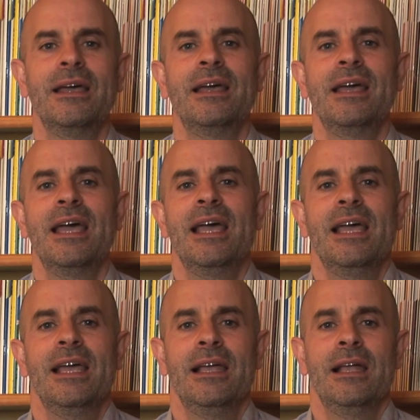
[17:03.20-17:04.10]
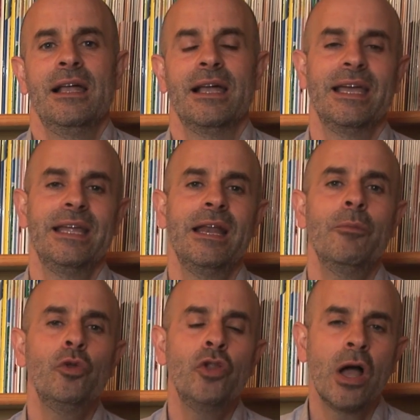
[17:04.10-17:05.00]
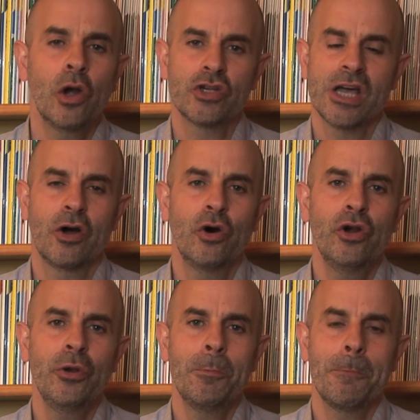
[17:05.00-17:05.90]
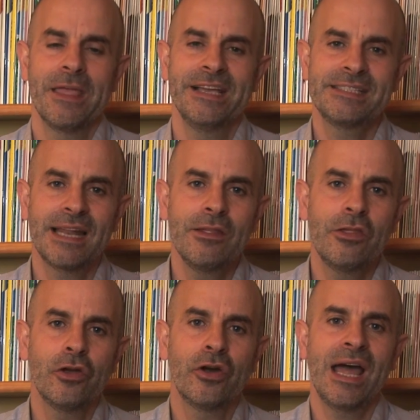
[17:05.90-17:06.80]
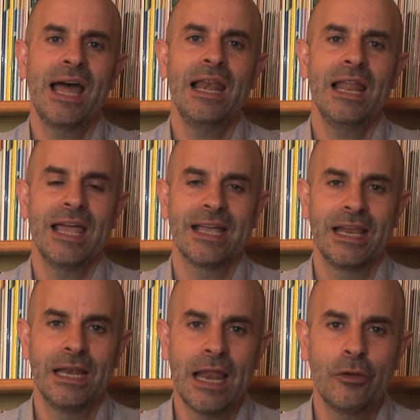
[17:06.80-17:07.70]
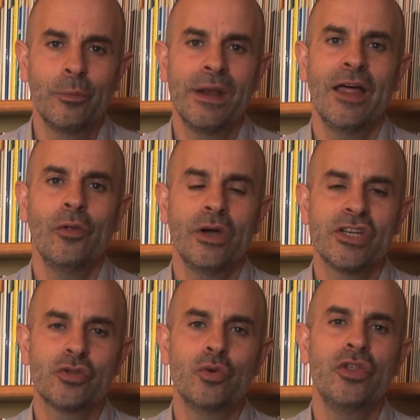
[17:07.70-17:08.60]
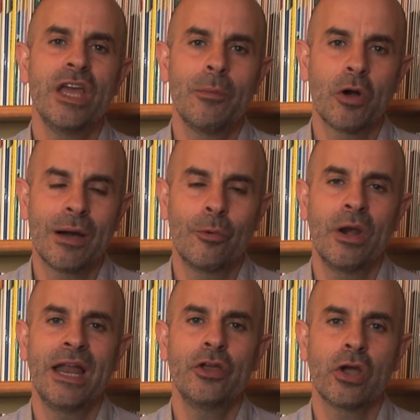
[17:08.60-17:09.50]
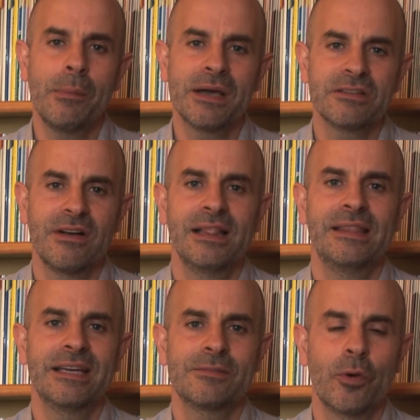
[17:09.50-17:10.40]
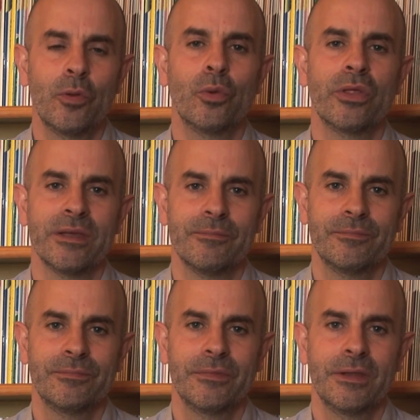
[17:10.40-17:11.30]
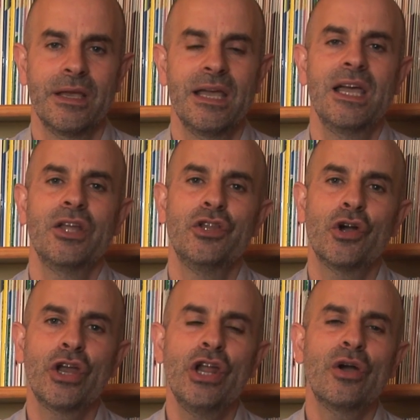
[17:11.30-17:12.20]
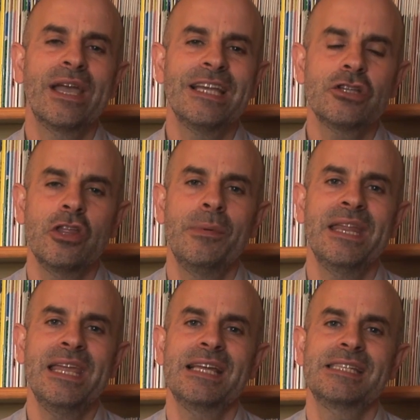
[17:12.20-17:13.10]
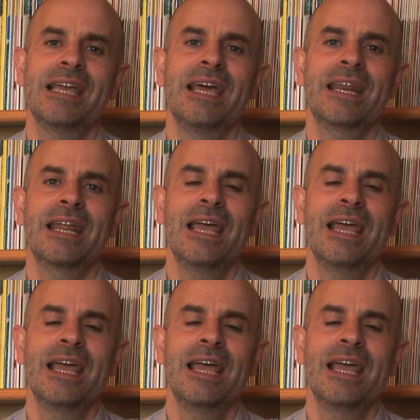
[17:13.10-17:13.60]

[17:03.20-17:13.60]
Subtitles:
spelling words. In English, you often study lists of the most commonly misspelled words. In my opinion, this should be the case in any